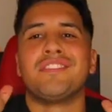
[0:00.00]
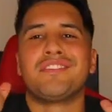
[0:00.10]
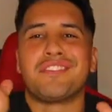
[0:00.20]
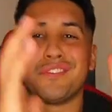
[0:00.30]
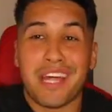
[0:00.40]

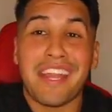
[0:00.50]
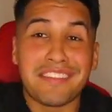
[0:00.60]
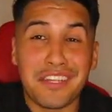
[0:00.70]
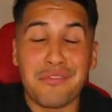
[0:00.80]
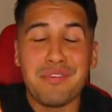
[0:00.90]
So that
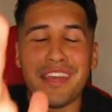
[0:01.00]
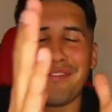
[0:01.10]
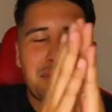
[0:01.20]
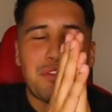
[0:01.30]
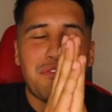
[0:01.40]
is gonna be it
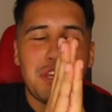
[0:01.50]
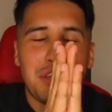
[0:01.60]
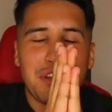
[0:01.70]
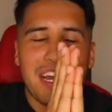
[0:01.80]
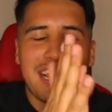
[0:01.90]
for the
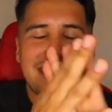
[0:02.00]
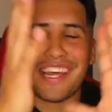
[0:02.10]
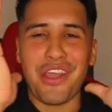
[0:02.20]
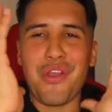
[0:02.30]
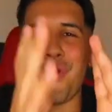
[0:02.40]
video, guys.
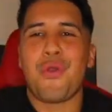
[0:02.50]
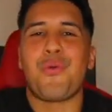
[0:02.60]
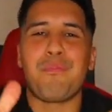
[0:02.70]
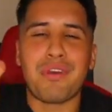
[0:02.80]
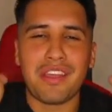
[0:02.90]
I
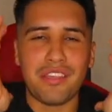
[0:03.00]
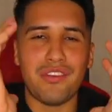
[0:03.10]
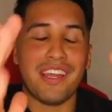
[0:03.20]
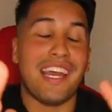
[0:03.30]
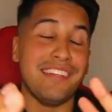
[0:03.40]
hope
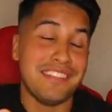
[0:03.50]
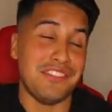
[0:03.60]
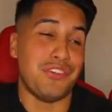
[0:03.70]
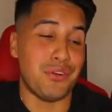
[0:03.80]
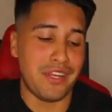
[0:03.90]
you guys
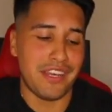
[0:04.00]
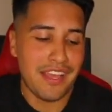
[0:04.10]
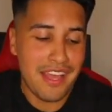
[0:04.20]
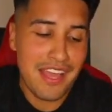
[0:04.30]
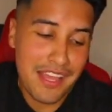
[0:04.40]
enjoyed
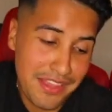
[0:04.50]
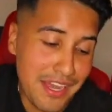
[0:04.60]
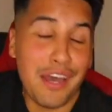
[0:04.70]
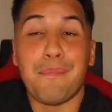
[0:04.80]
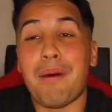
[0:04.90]
the
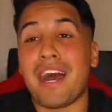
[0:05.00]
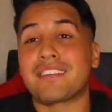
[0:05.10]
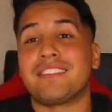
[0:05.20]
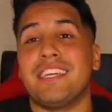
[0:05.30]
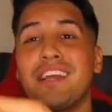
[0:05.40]

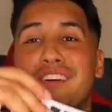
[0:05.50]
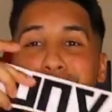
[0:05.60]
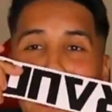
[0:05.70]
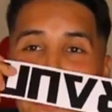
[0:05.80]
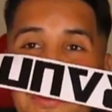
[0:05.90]
unboxing of
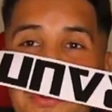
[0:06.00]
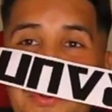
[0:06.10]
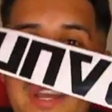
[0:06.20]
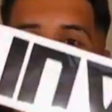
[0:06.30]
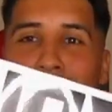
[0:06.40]
my new